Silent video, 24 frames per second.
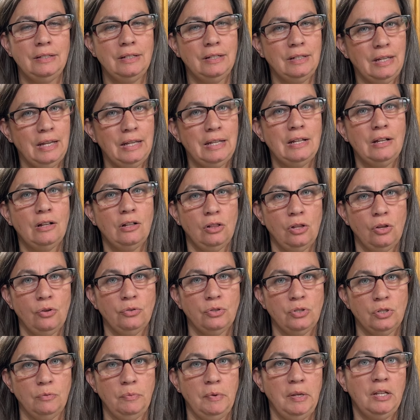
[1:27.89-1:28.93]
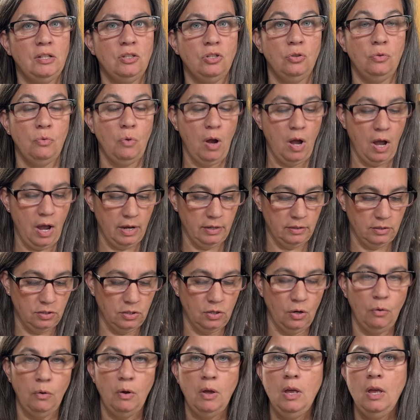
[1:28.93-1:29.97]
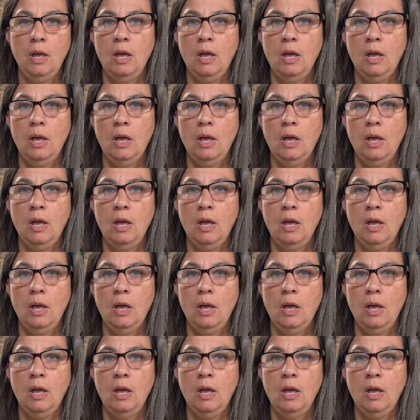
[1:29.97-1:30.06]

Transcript: getting close to being too hot. So